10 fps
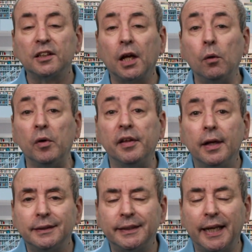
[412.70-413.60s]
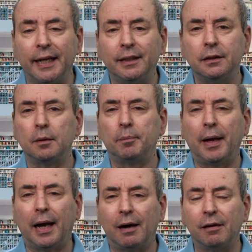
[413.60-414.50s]
So with 10 to the
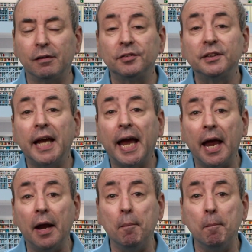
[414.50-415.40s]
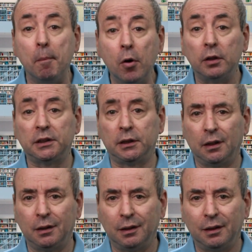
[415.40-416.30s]
power of 7 books,
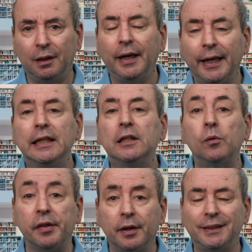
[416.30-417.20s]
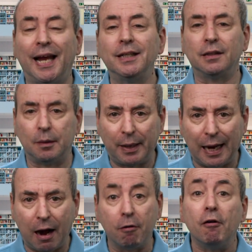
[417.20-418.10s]
each with 10 to the
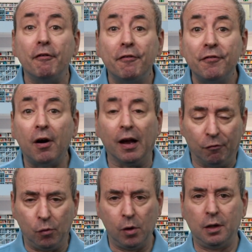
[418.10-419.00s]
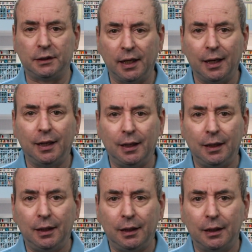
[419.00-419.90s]
power of 5 words,
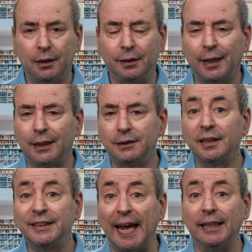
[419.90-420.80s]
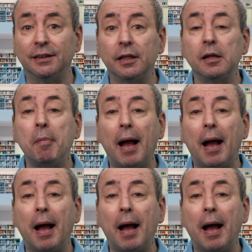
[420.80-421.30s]
that's 10 to the